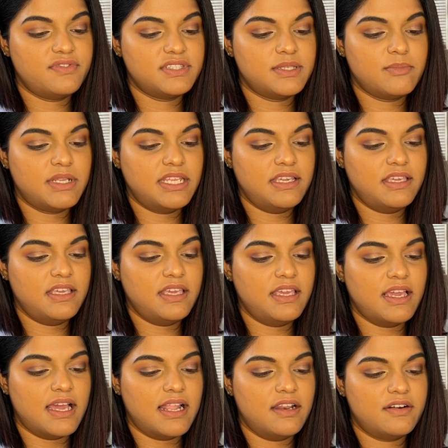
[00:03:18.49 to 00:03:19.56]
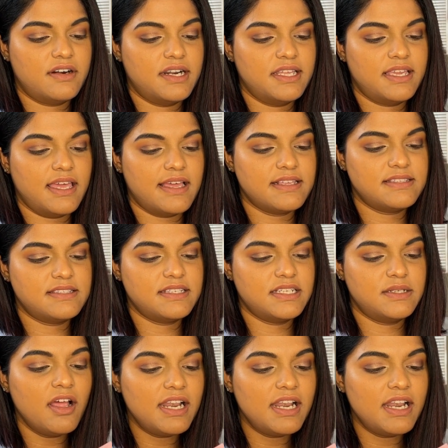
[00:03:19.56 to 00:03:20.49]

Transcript: vitamin E, hyaluronic acid,